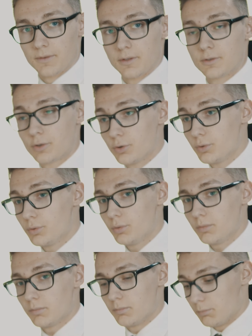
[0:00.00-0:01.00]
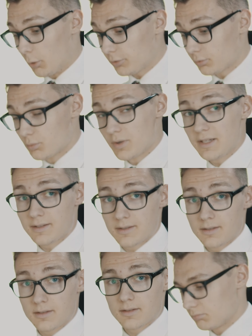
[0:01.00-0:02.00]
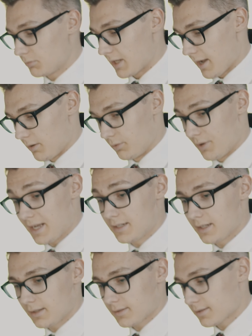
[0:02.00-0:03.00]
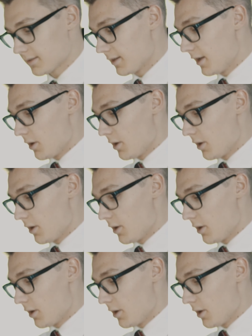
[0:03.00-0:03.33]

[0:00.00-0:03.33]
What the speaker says: the 2 most recent ratings